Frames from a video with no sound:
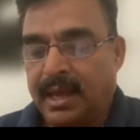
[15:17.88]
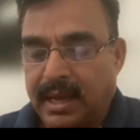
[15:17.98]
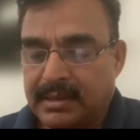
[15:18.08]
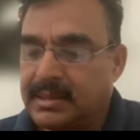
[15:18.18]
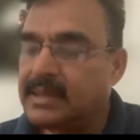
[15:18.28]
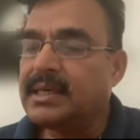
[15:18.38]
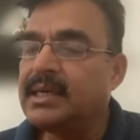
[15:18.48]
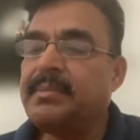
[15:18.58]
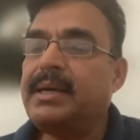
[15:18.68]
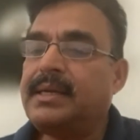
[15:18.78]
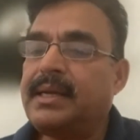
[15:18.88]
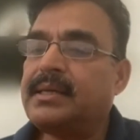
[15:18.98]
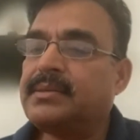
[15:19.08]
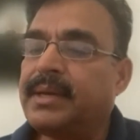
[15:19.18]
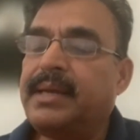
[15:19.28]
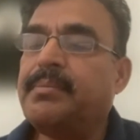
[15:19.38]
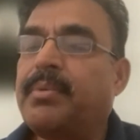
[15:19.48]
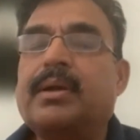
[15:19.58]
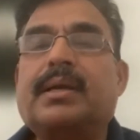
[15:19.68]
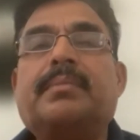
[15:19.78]
And sustainability is very
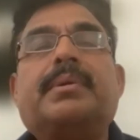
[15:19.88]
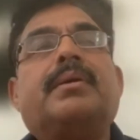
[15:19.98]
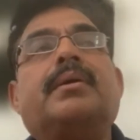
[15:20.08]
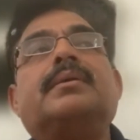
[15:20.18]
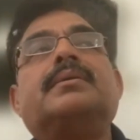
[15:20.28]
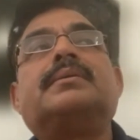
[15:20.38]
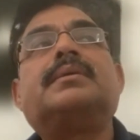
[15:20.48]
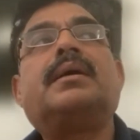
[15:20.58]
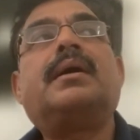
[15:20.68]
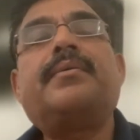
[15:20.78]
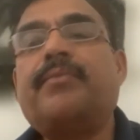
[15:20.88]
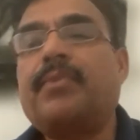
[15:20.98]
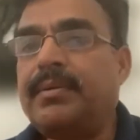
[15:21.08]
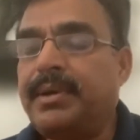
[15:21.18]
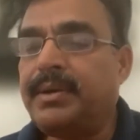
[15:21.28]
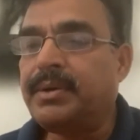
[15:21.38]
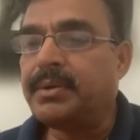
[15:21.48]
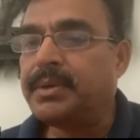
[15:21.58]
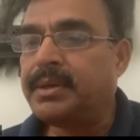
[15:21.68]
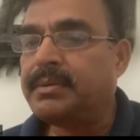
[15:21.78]
important because whatever you
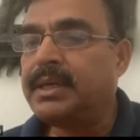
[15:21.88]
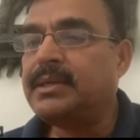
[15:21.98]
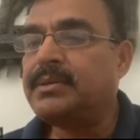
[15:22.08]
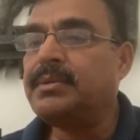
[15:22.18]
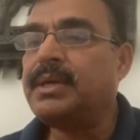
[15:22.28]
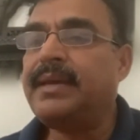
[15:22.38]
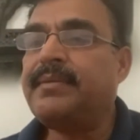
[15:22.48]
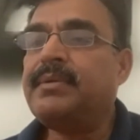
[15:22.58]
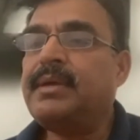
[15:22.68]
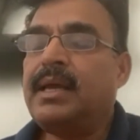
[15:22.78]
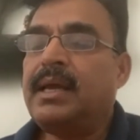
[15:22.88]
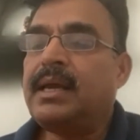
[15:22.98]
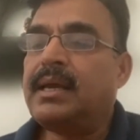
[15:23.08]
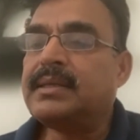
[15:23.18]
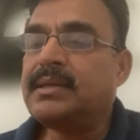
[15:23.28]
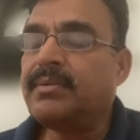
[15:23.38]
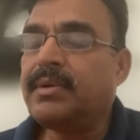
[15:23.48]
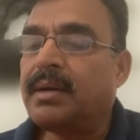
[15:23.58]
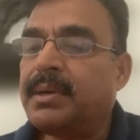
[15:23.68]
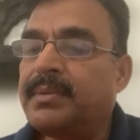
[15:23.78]
do, you need to leave less of
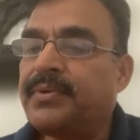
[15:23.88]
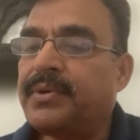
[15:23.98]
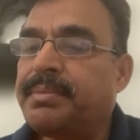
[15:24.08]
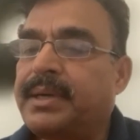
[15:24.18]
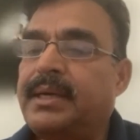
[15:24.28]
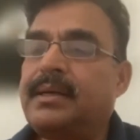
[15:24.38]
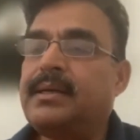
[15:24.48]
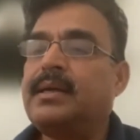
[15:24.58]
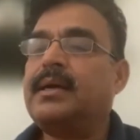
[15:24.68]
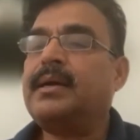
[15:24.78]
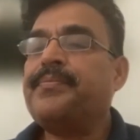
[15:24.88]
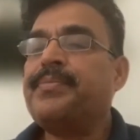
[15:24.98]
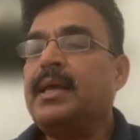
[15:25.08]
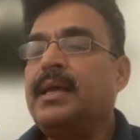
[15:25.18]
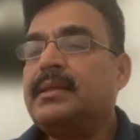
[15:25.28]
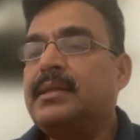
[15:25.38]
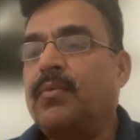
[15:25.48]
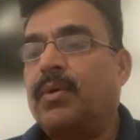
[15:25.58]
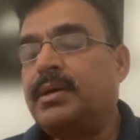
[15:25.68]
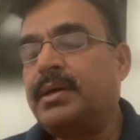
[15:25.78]
carbon footprint. The
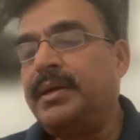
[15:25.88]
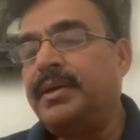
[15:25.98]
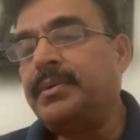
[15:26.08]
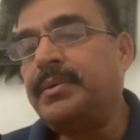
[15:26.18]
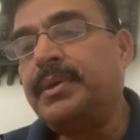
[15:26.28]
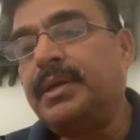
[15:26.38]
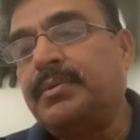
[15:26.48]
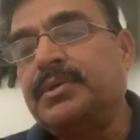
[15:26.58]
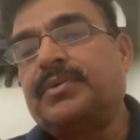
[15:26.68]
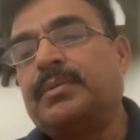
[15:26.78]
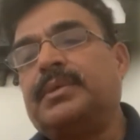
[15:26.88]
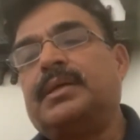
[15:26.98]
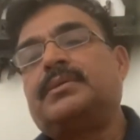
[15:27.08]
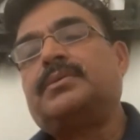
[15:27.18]
water you use from the